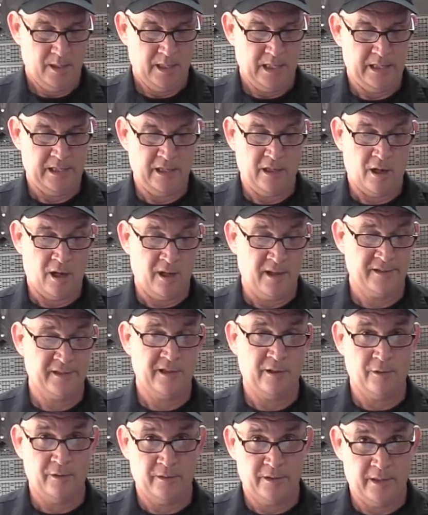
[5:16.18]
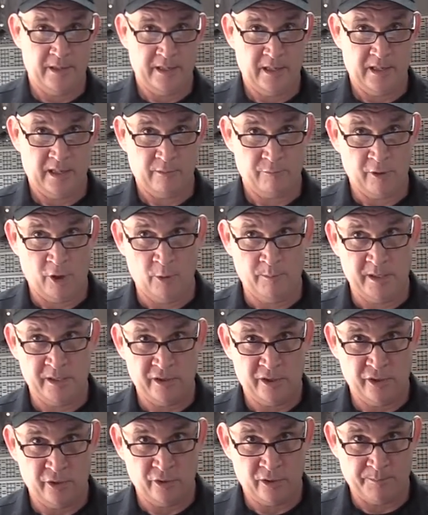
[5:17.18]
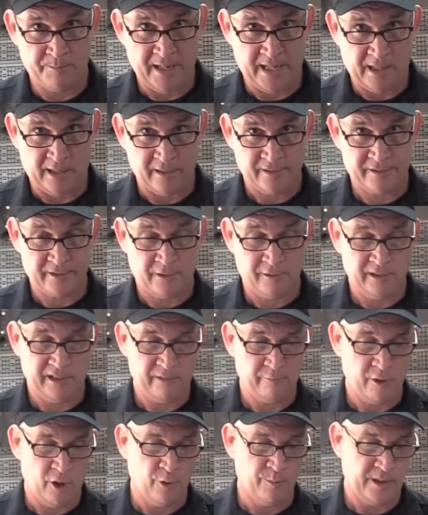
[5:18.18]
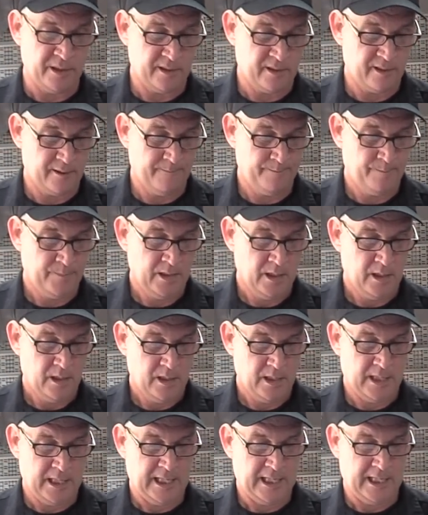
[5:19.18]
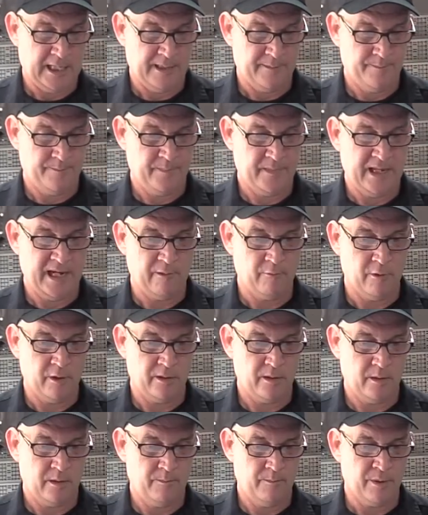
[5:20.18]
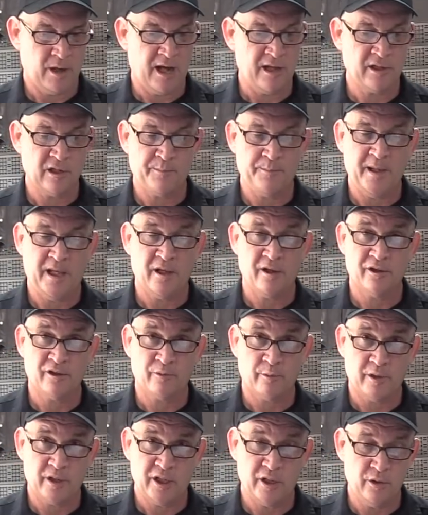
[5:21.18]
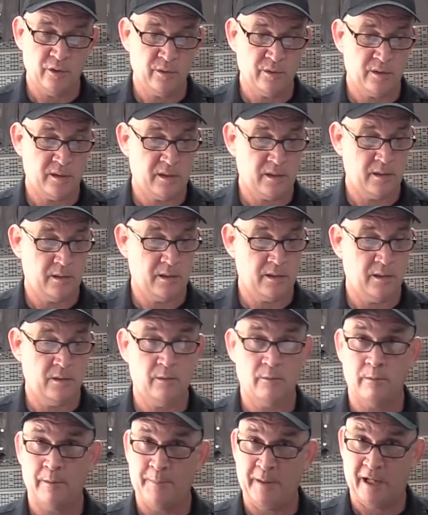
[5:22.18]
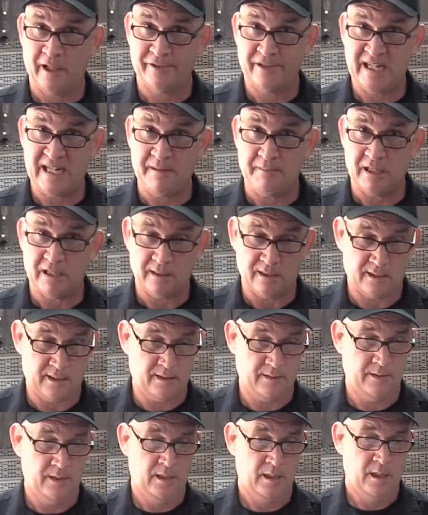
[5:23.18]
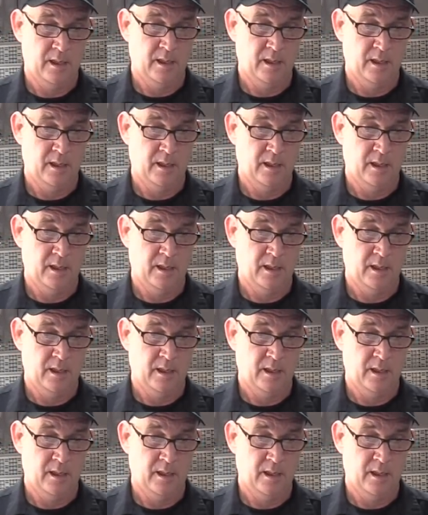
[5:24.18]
And then also the Romans used bells, early Romans. Bronze bells were used to repel demons.